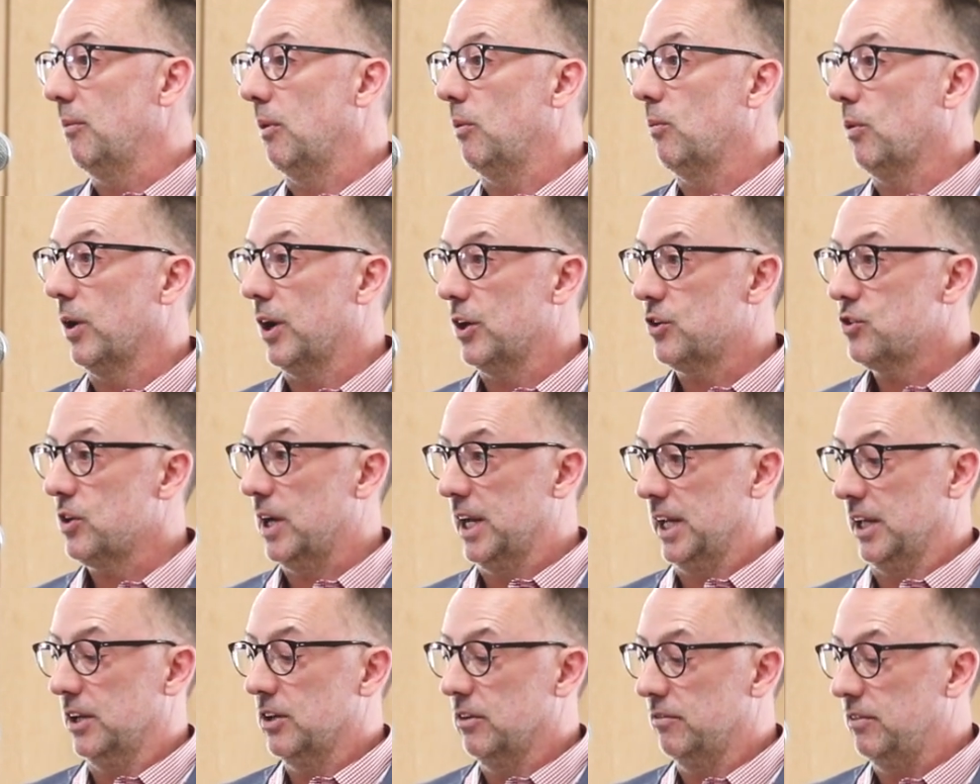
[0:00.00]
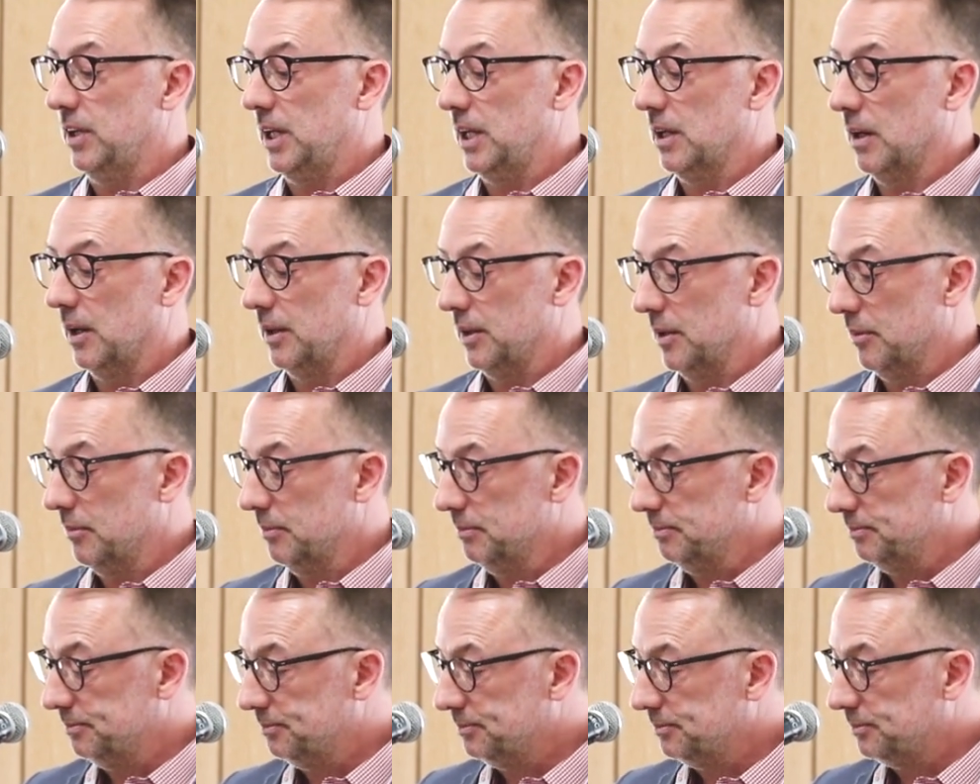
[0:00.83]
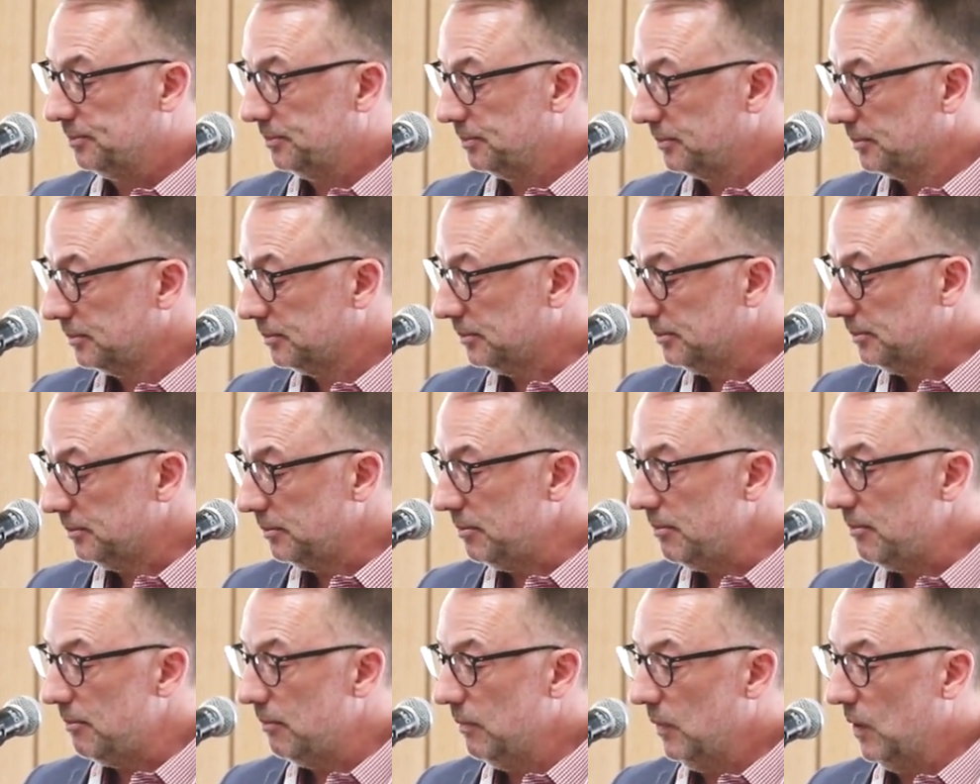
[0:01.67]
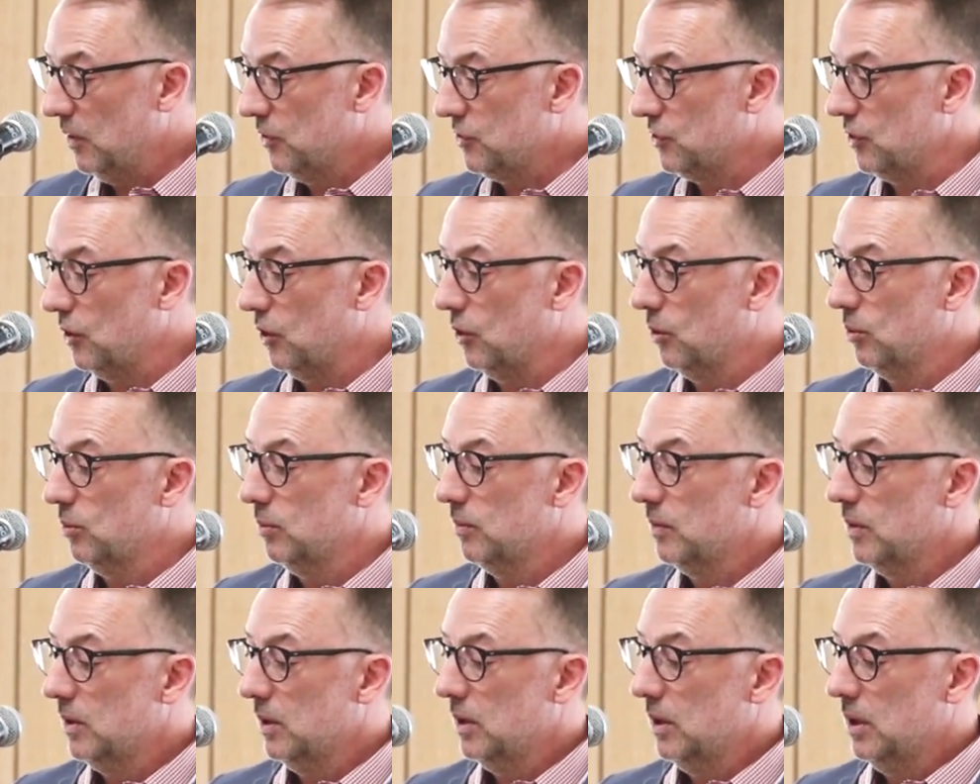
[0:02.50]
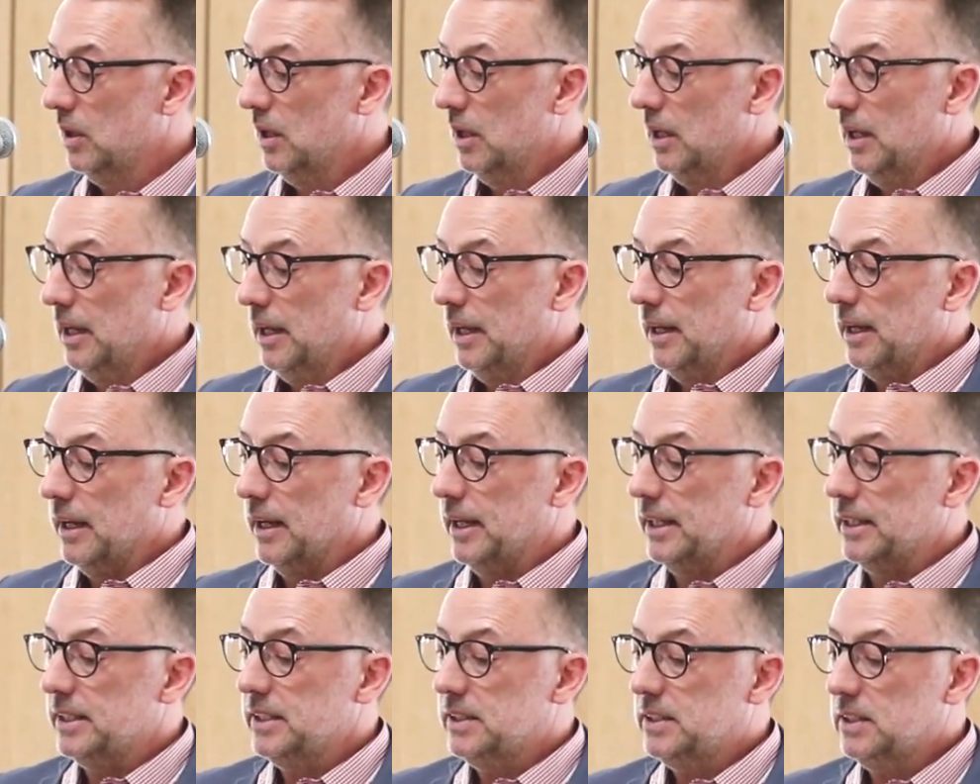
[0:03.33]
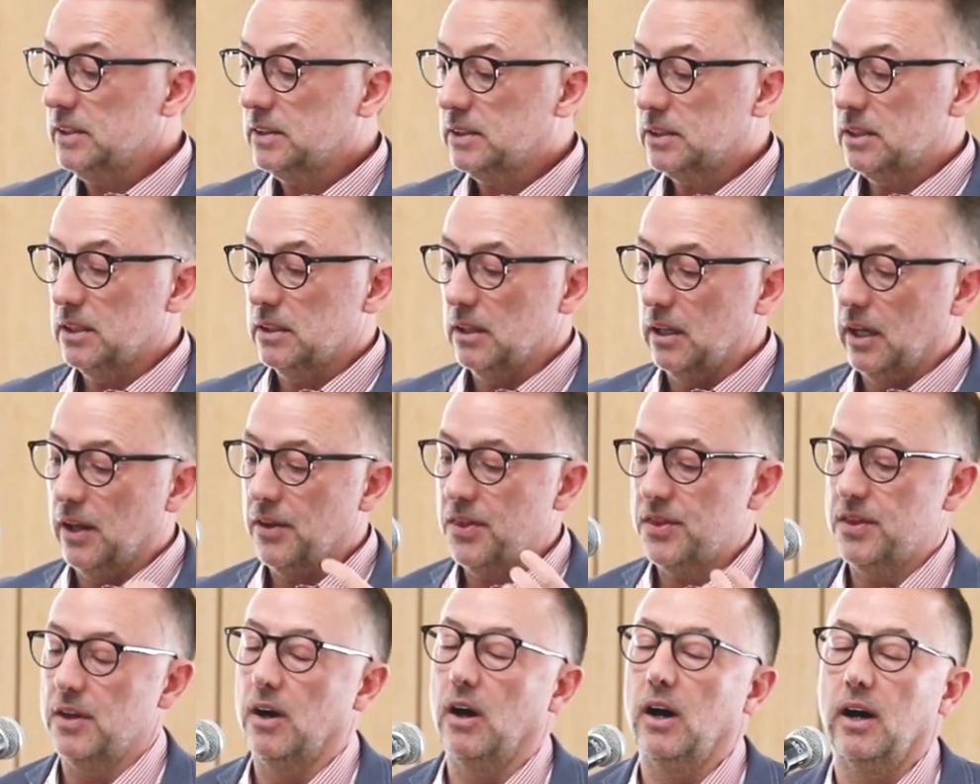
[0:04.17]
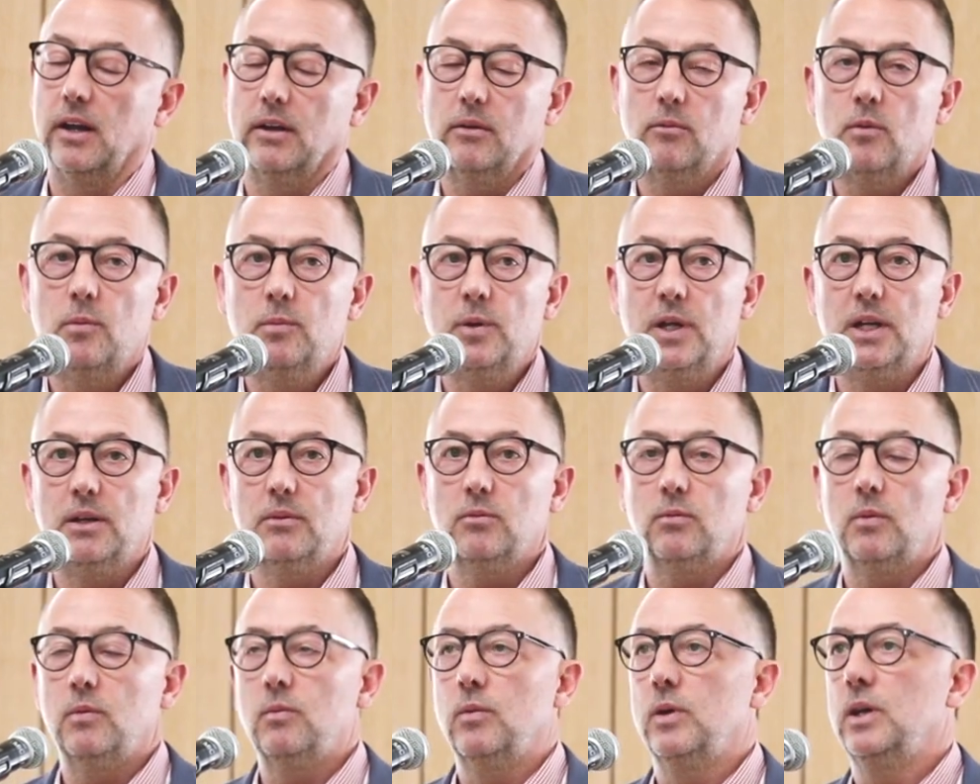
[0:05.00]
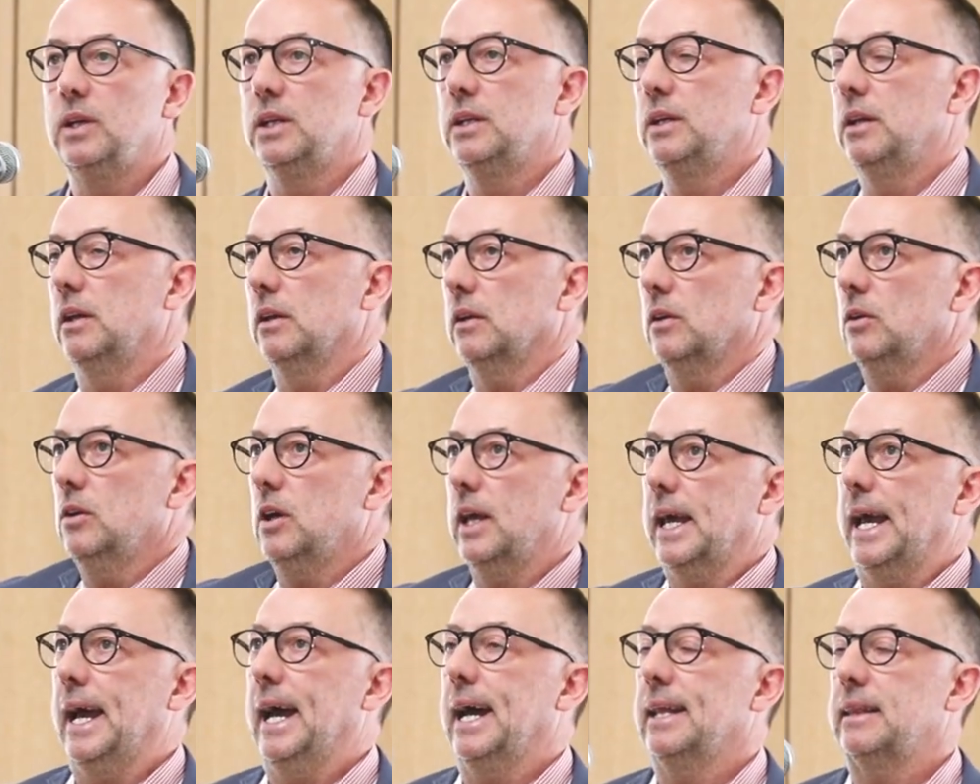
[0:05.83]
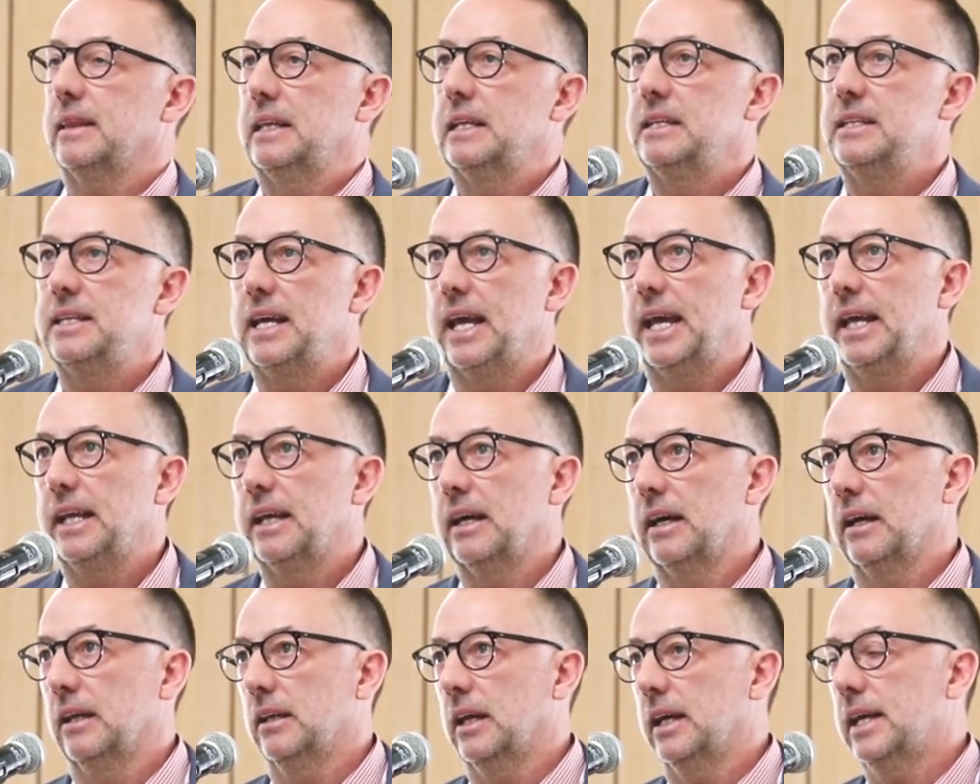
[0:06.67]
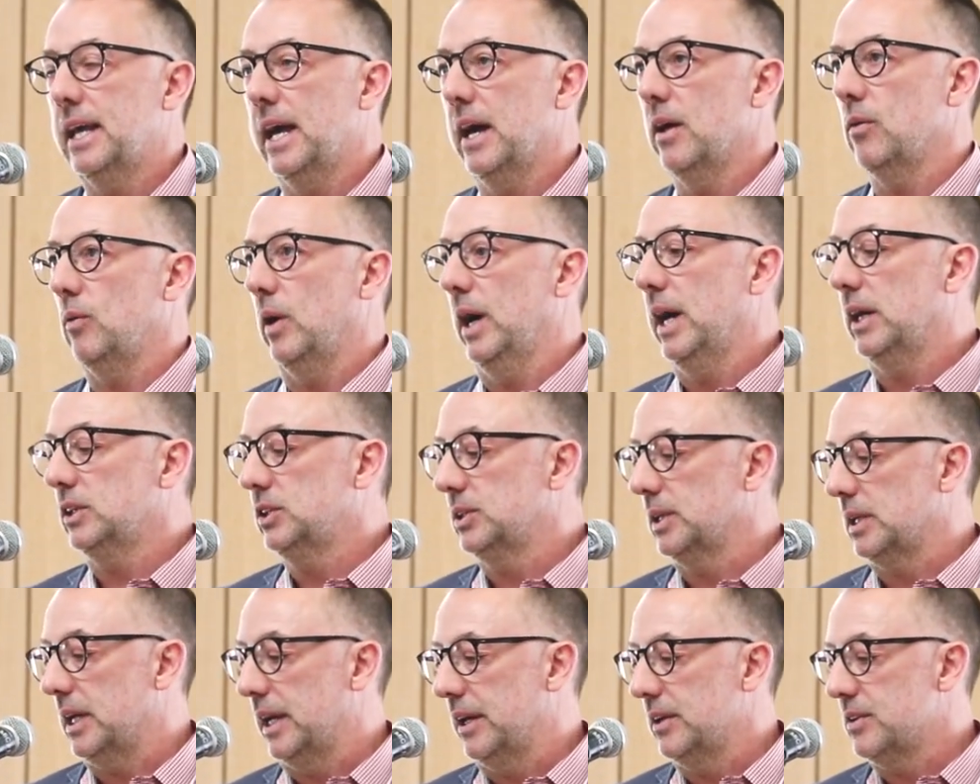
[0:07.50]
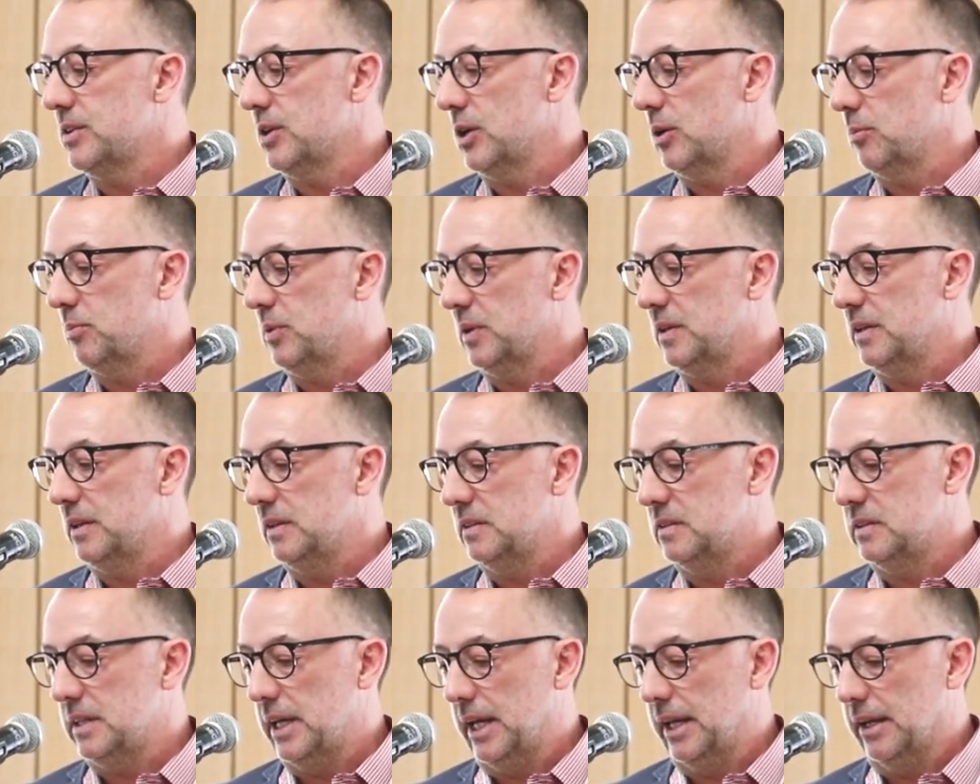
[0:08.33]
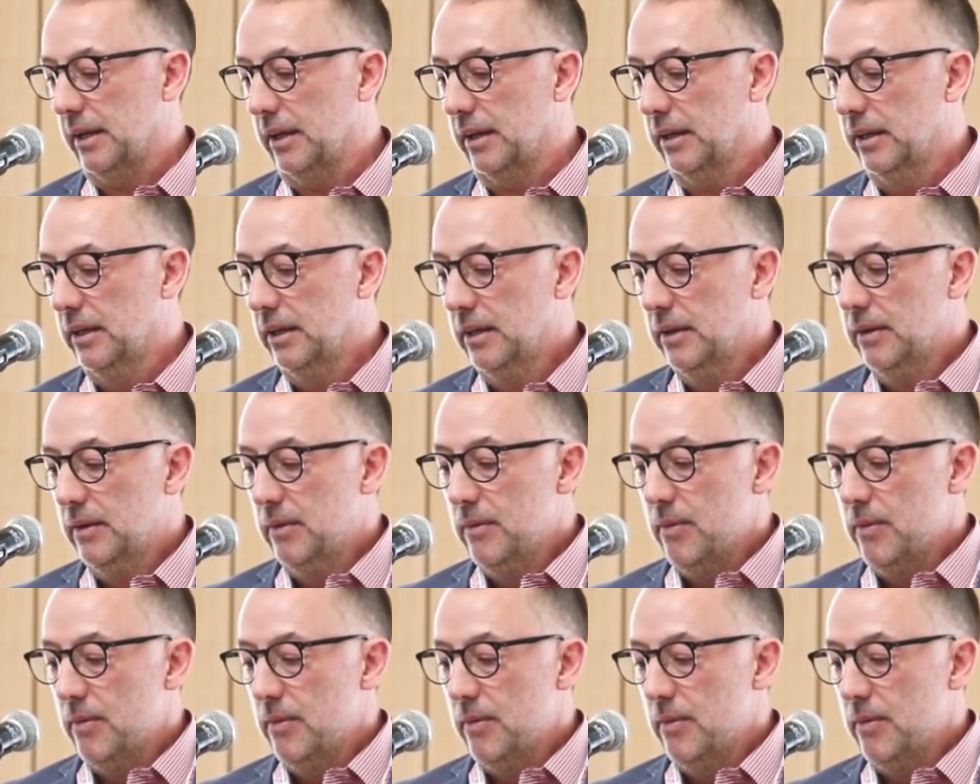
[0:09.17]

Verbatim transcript: and we want to try to intervene on them. So, I, just a, a thought when we when we look at the data, like how how should I interpret these data?